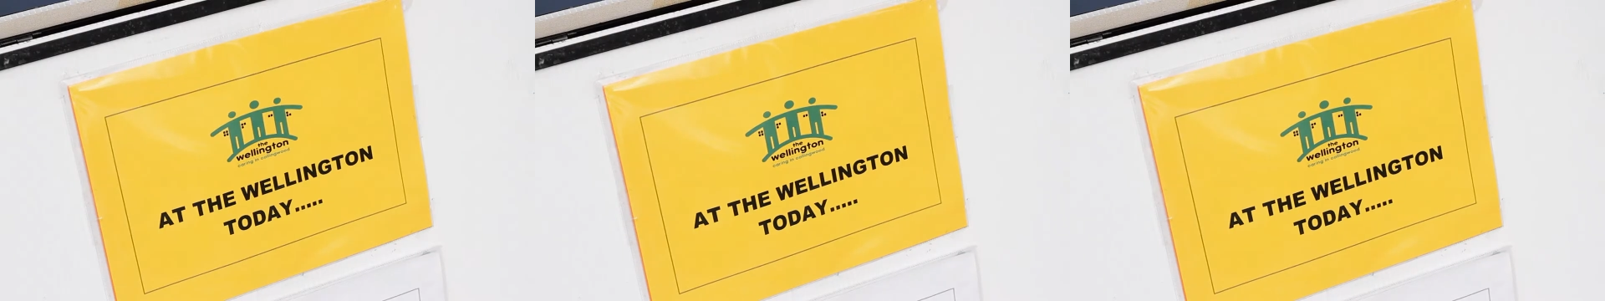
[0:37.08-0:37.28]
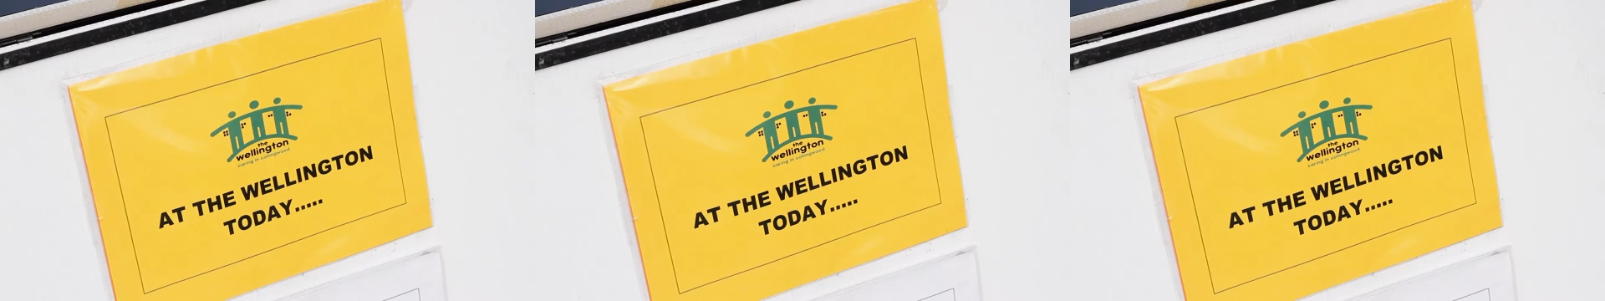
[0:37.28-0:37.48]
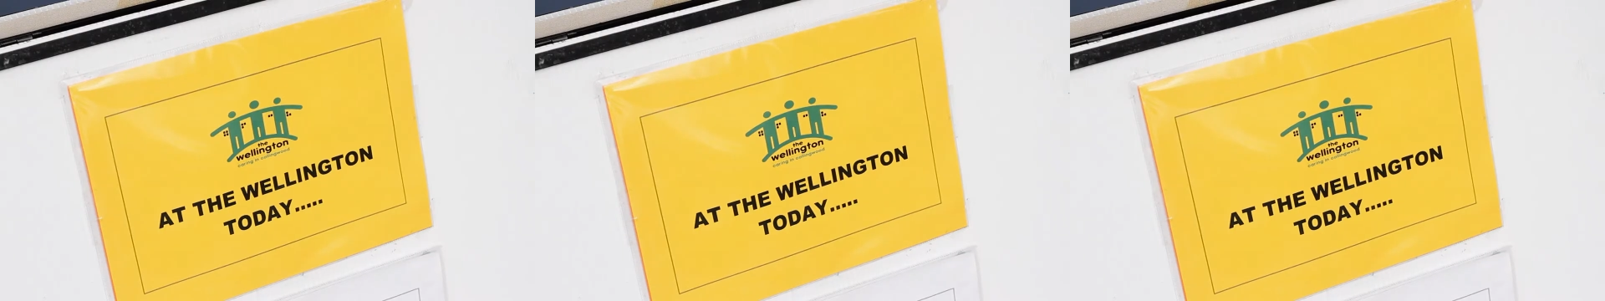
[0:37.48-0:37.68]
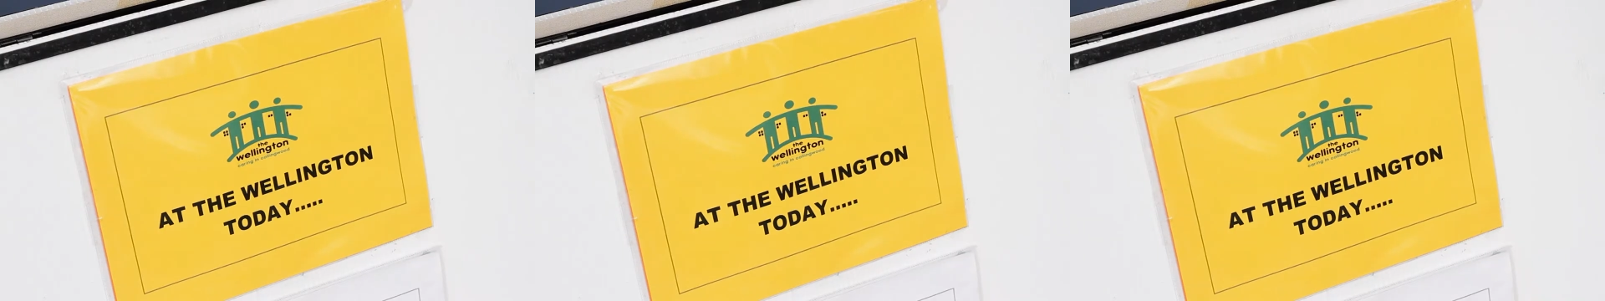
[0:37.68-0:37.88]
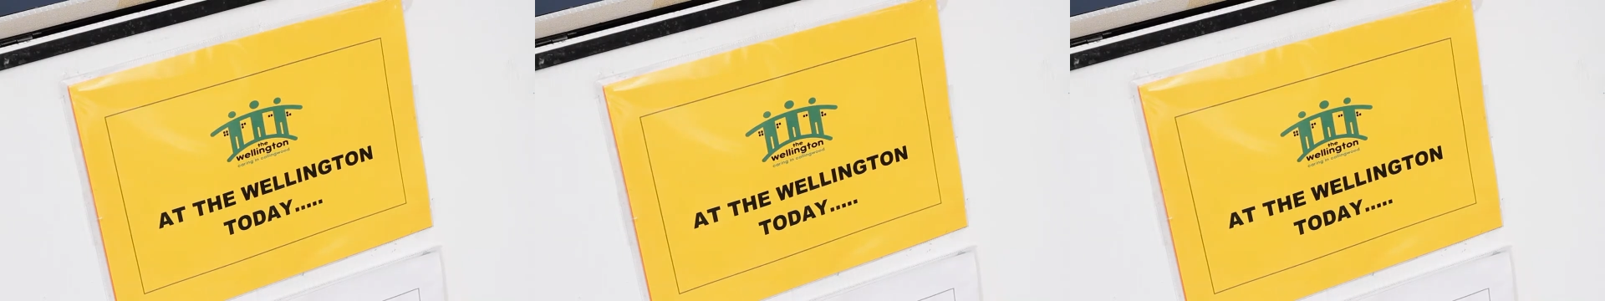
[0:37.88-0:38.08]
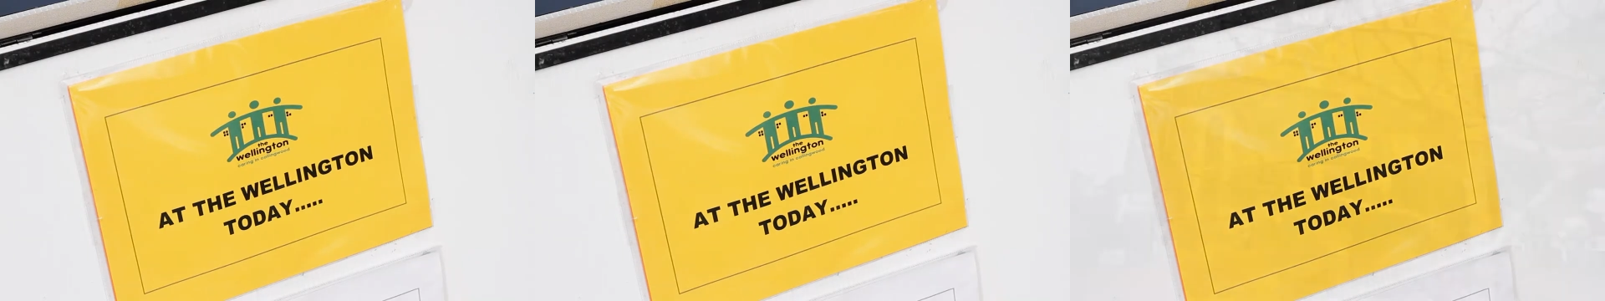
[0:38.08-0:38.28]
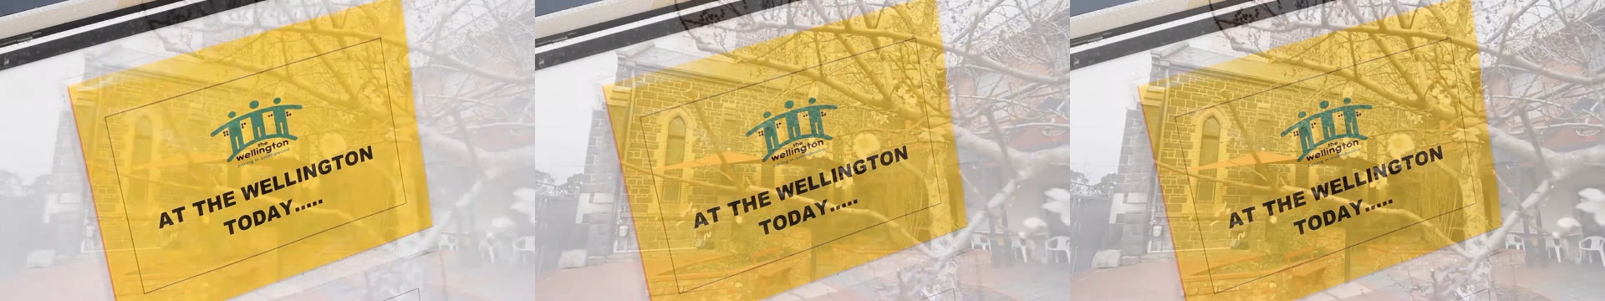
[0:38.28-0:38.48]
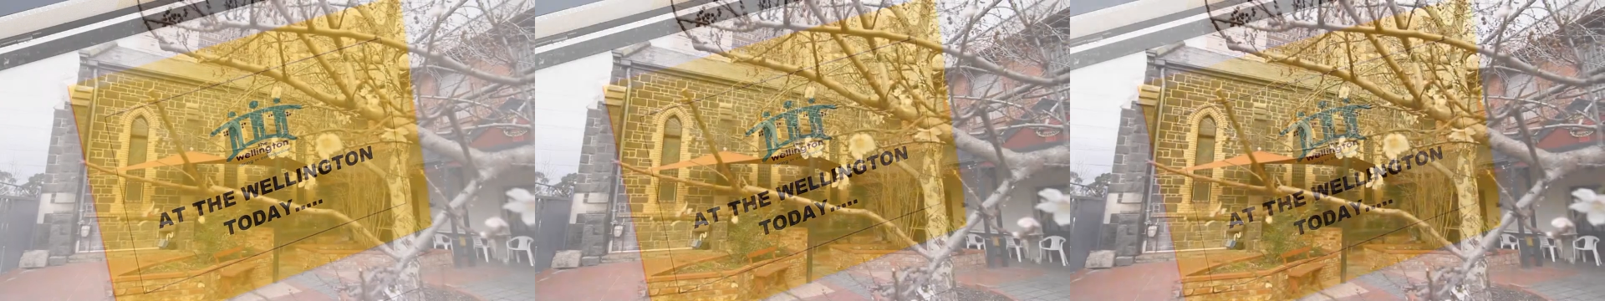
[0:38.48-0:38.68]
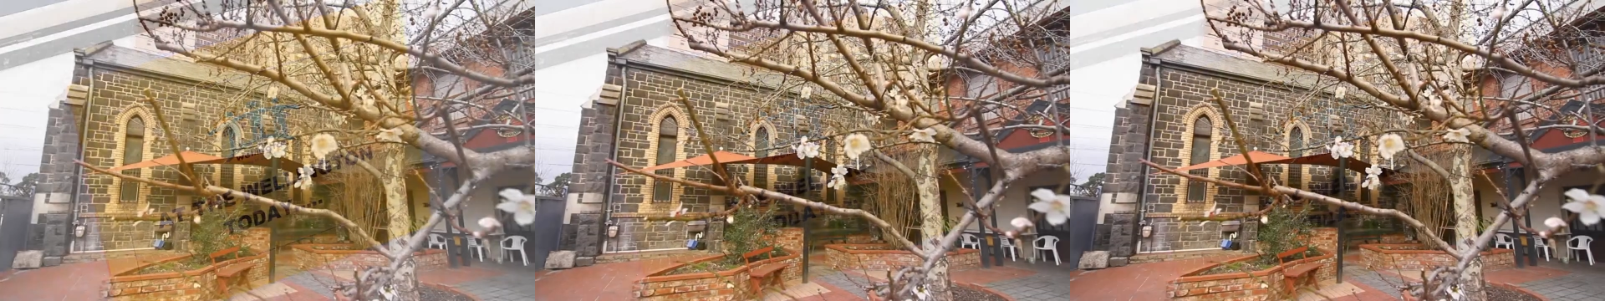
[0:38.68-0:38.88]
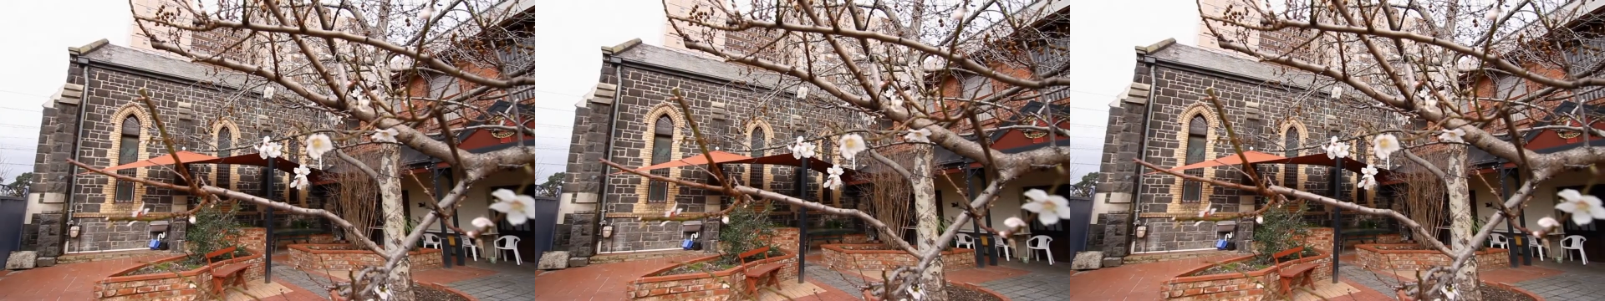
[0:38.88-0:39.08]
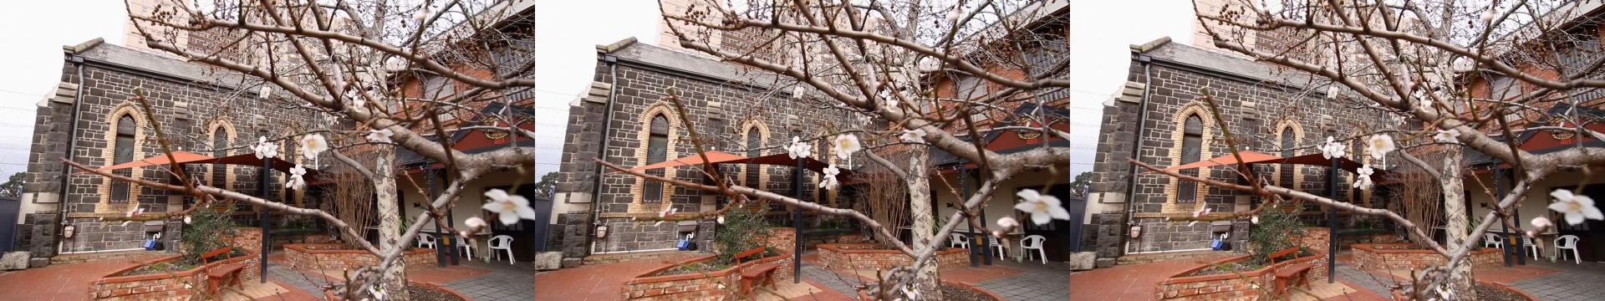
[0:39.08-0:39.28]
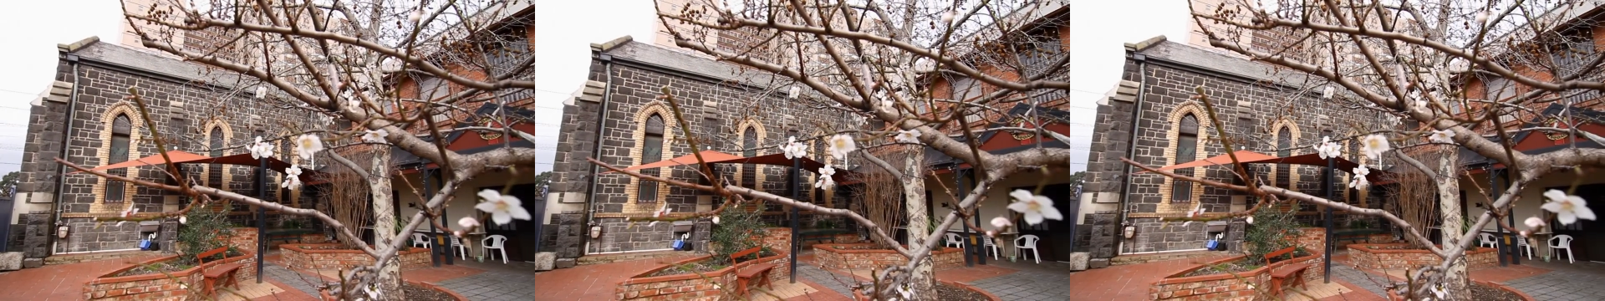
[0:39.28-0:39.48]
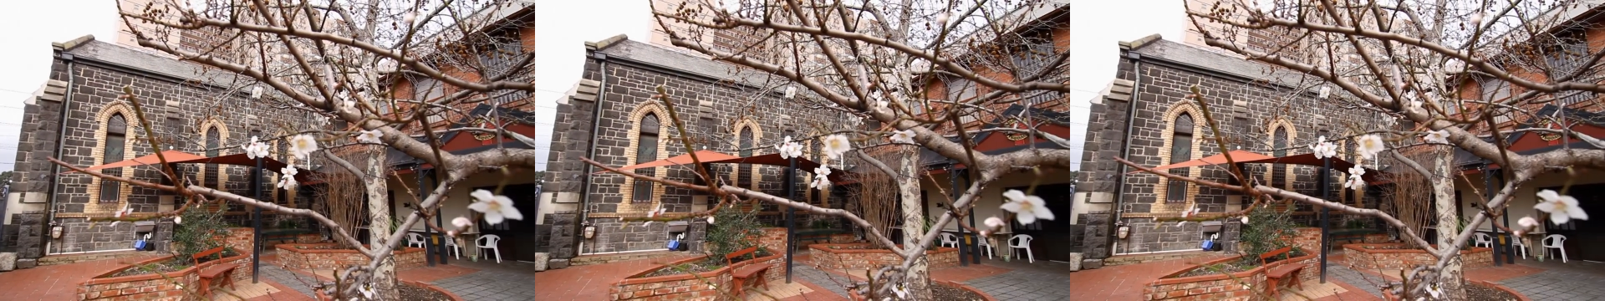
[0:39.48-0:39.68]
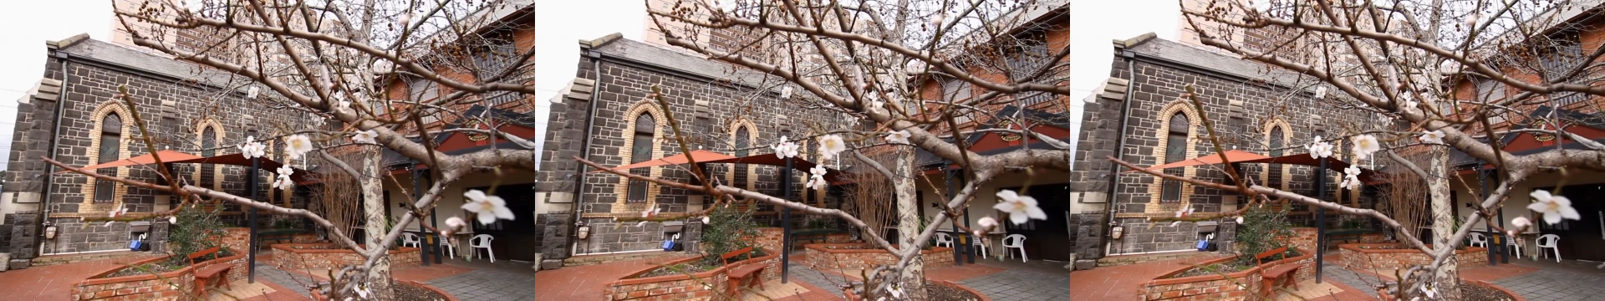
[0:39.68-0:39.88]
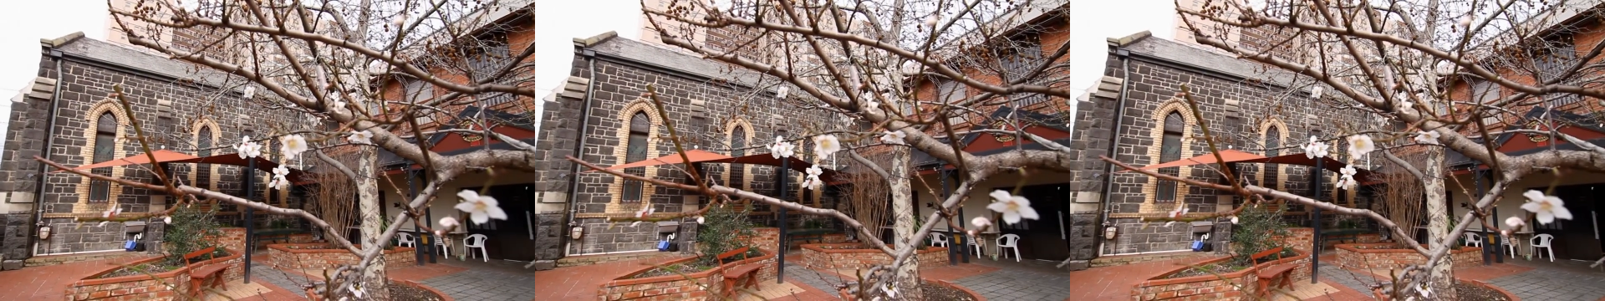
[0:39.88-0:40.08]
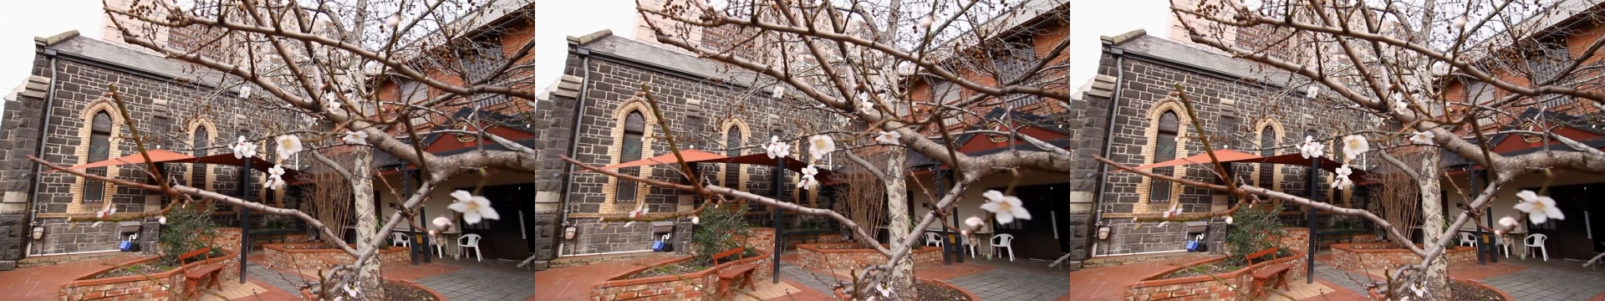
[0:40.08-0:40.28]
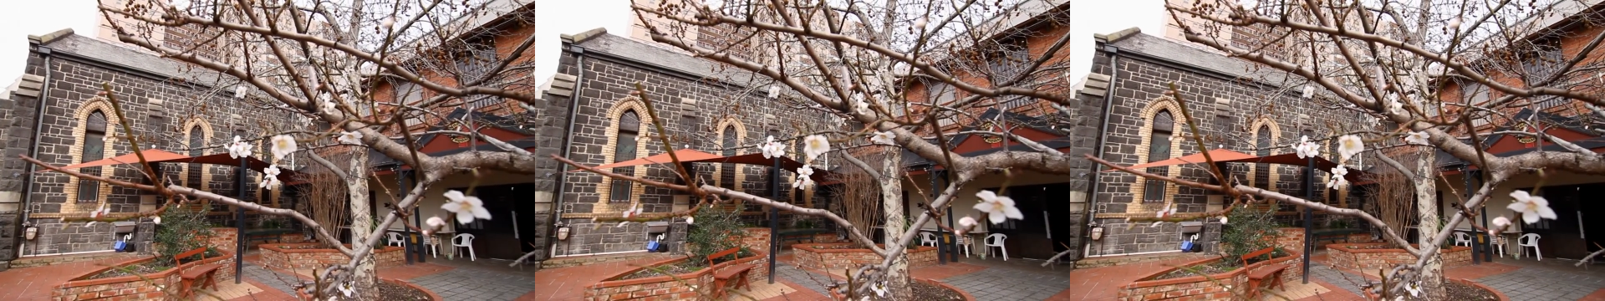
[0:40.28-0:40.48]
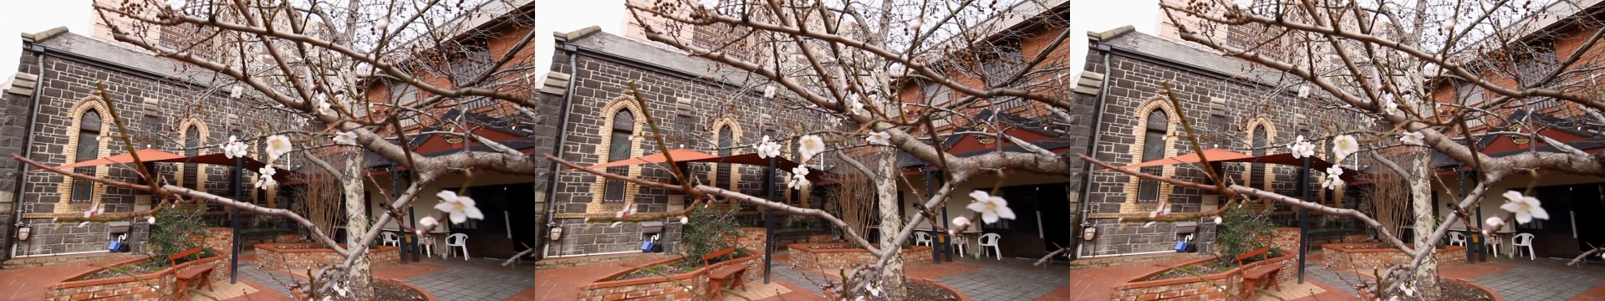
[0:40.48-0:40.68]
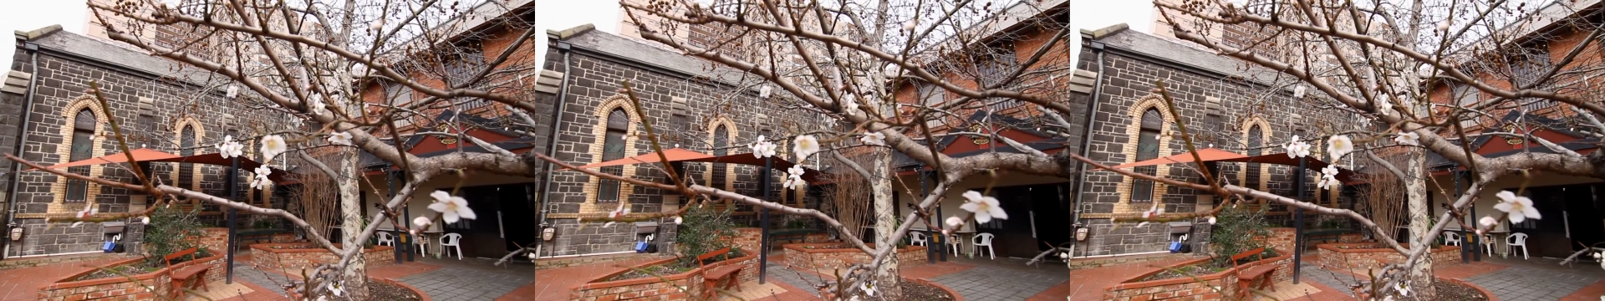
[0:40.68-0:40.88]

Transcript: (no speaker visible)